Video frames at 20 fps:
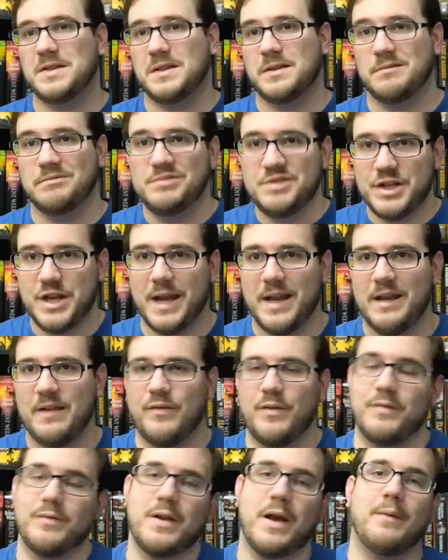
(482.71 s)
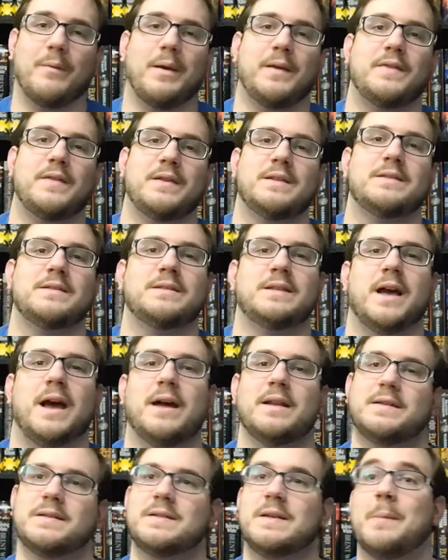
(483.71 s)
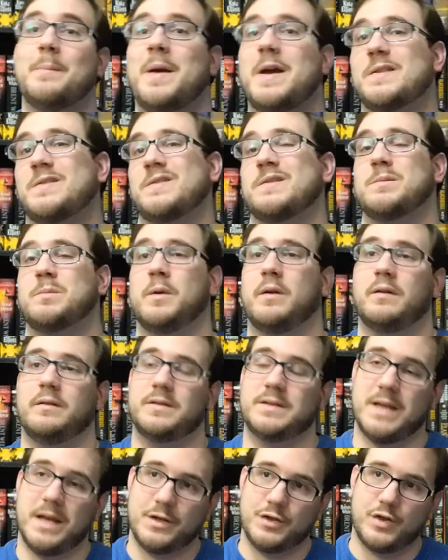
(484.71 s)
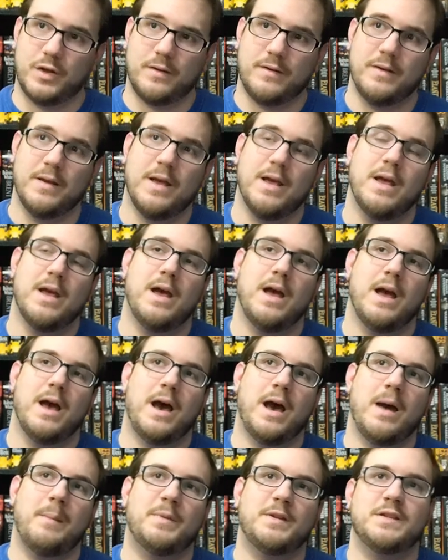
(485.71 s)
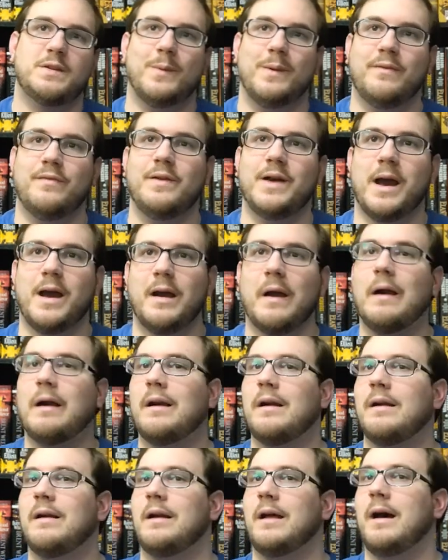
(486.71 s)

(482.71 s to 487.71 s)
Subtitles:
So check if you've not read this to skip past the spoiler section. But so we've got...